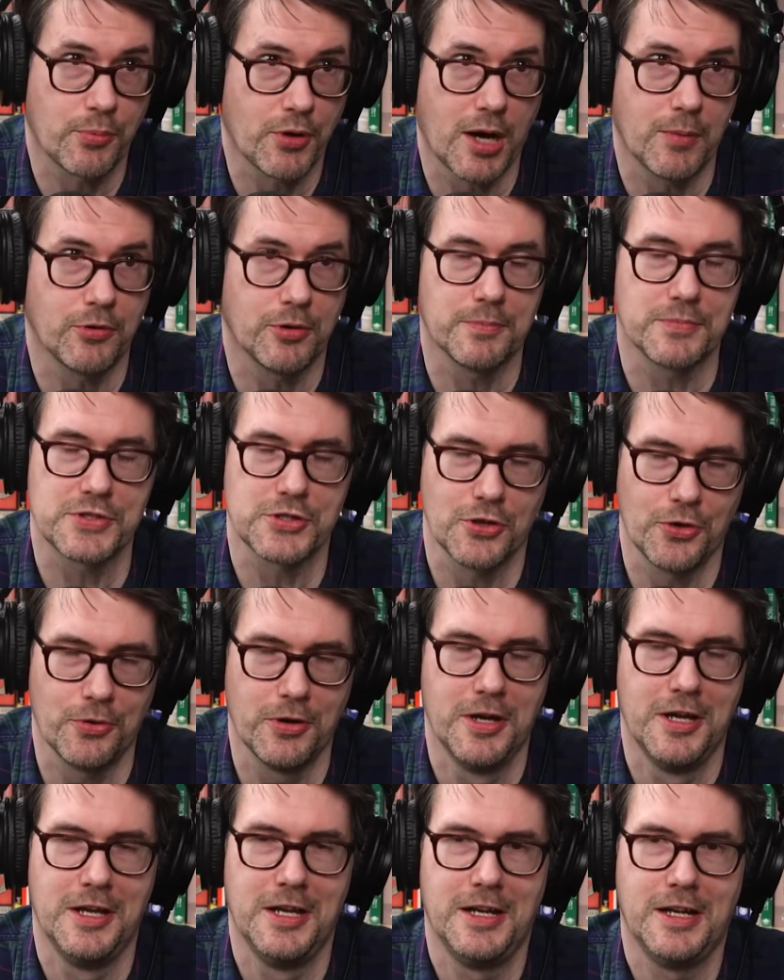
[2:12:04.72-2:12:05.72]
problem. So
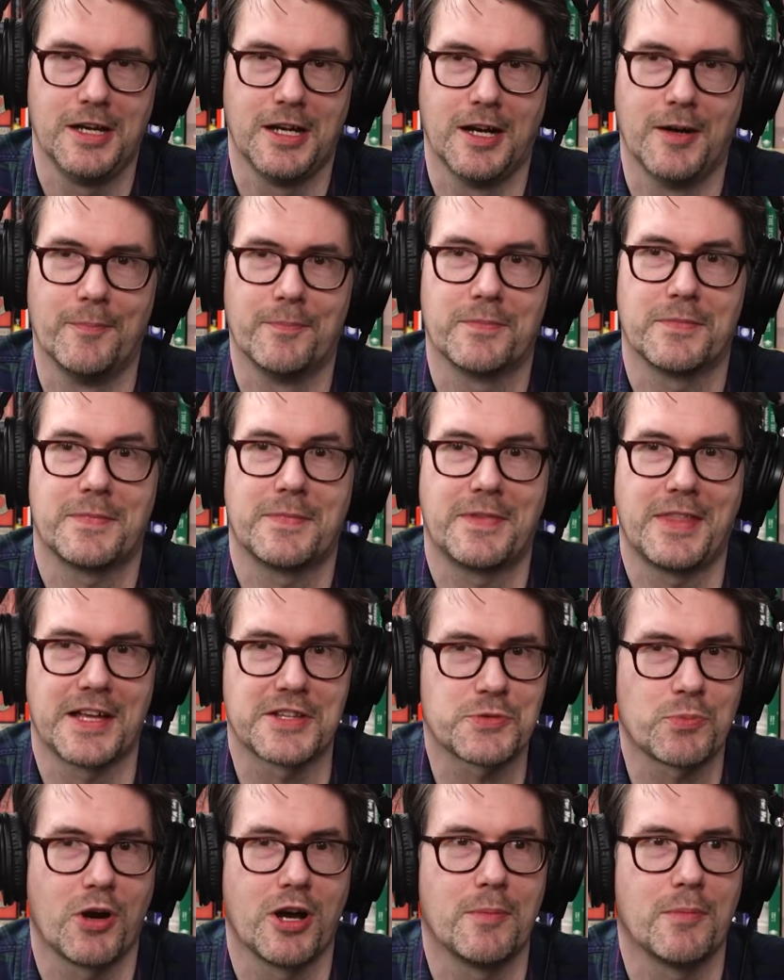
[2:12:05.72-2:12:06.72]
um,
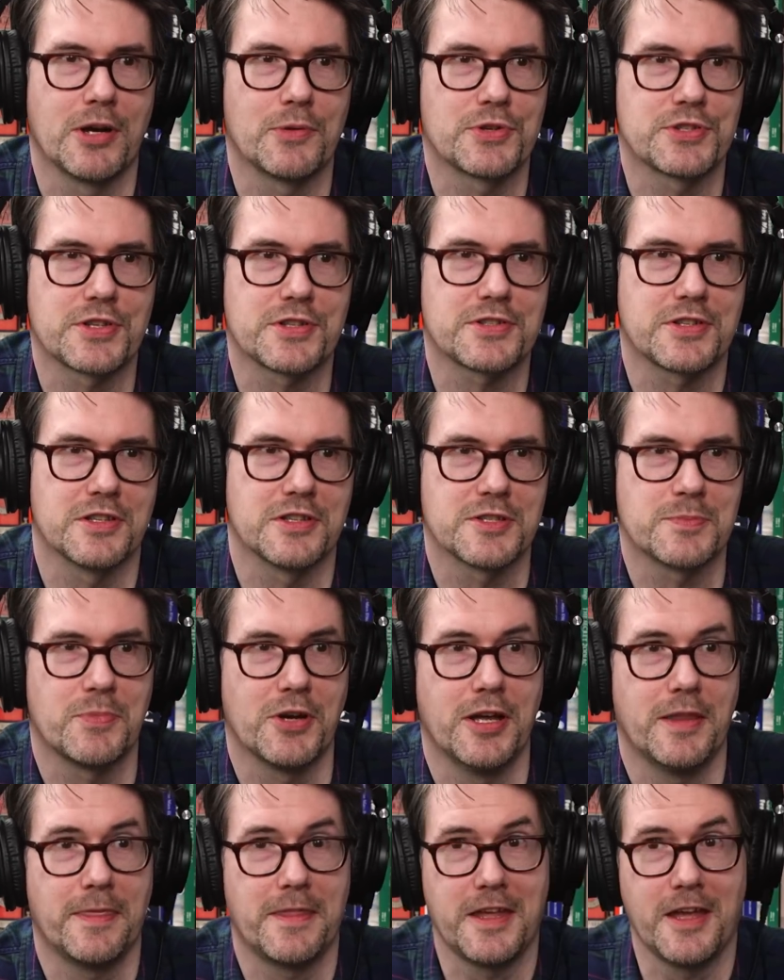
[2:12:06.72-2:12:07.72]
that's why my resistance.
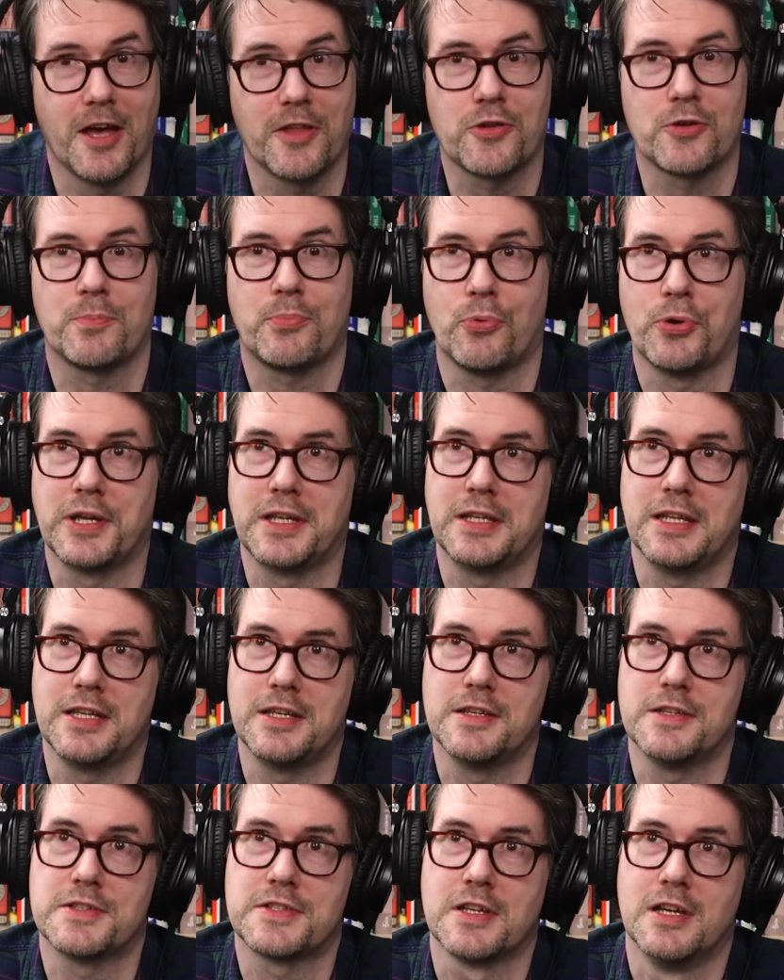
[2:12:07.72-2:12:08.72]
But the other point
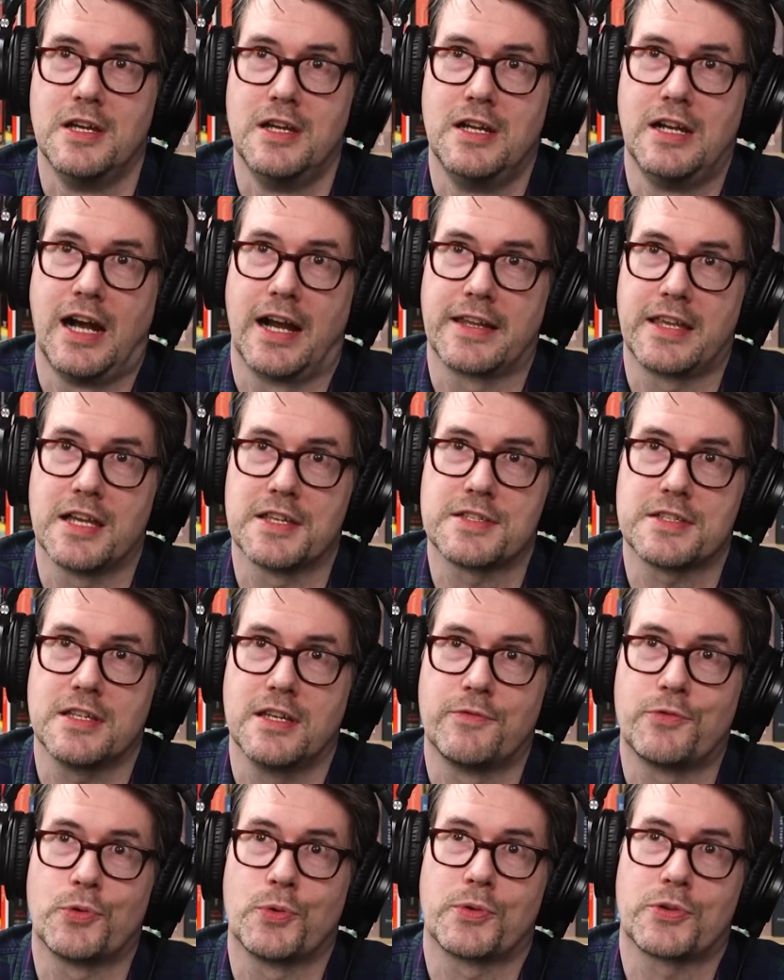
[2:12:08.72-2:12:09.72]
is, I guess,
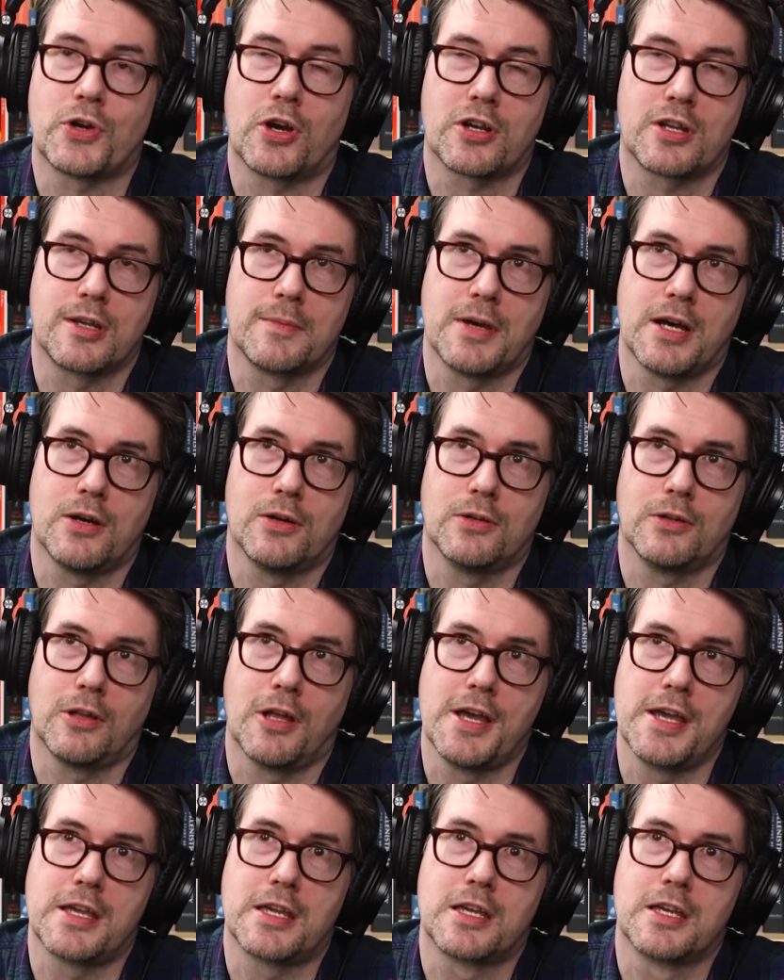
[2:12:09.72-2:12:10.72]
if we were talking about
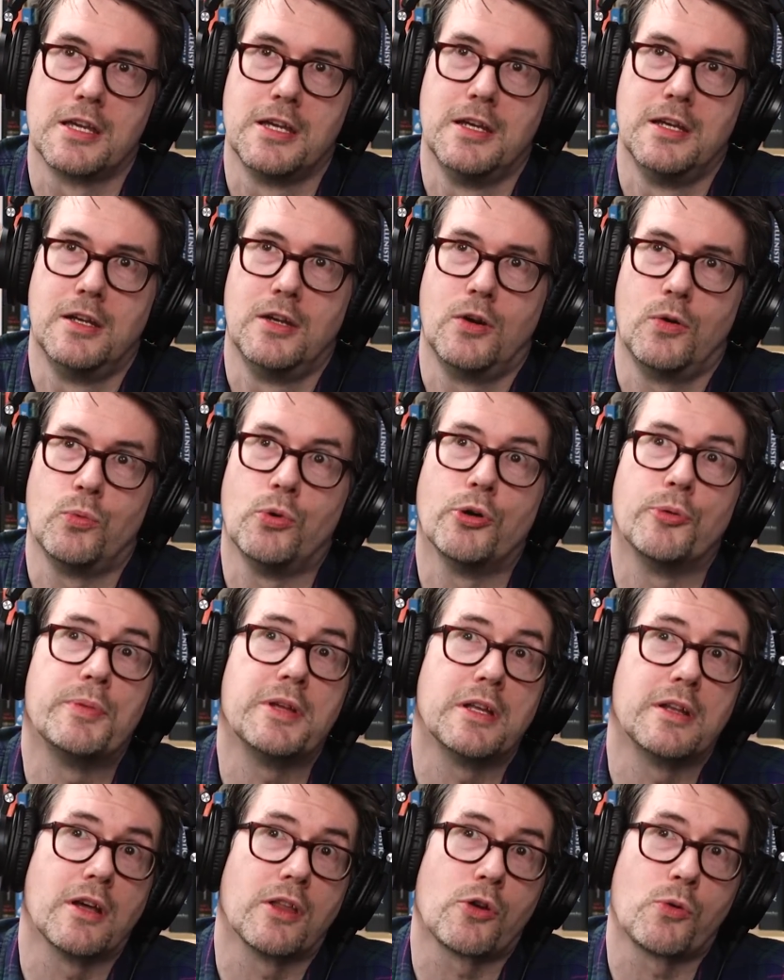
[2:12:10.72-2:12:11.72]
like, will be
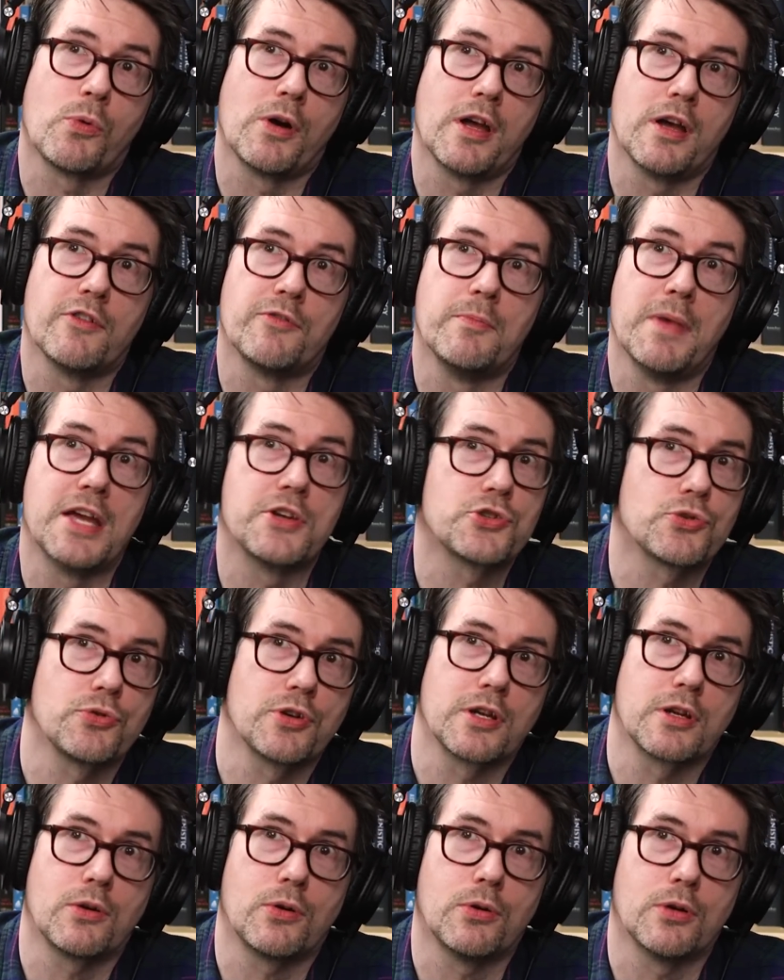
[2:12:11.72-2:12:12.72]
another way of
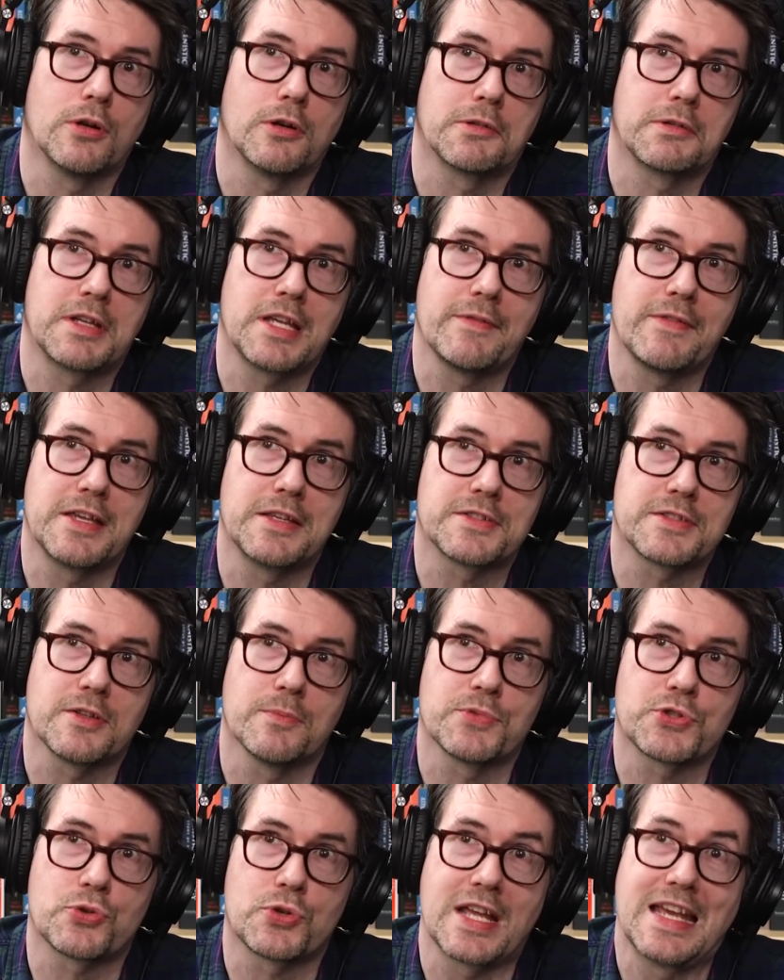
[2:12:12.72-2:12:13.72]
measuring or giving some
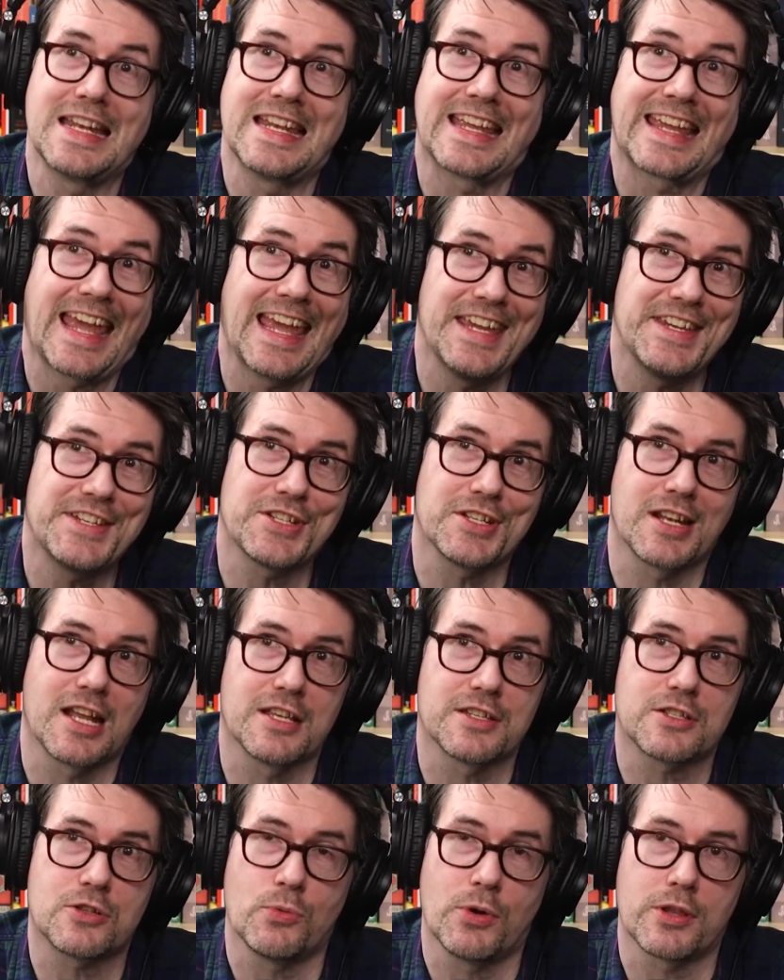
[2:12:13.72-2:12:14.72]
sort of indication
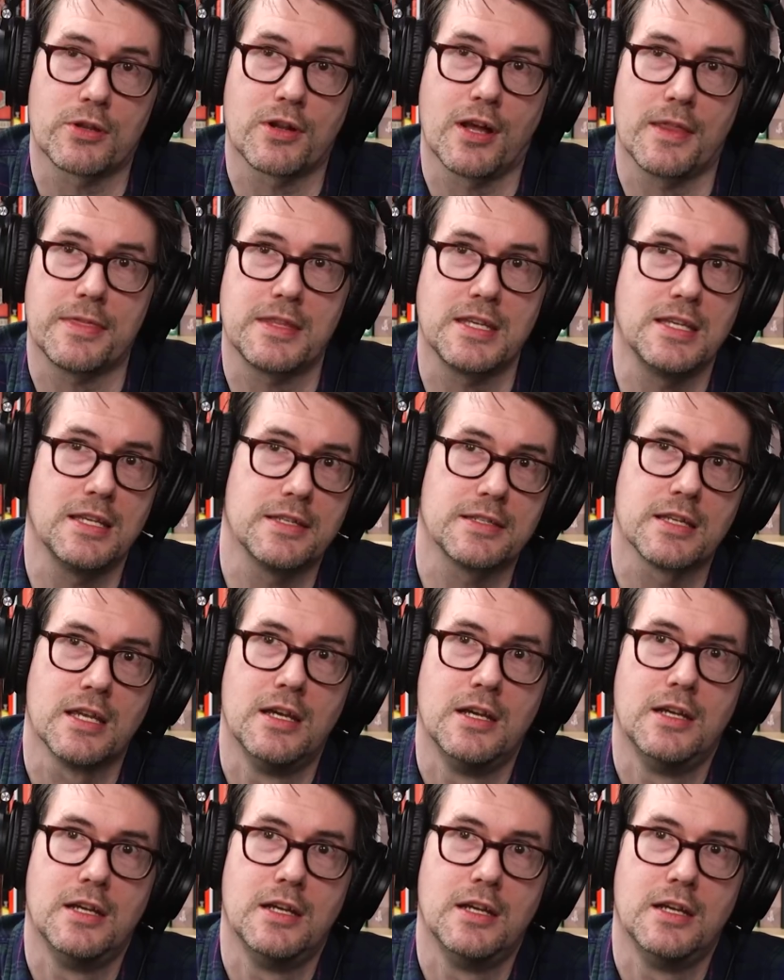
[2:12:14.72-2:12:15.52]
as to whether or not these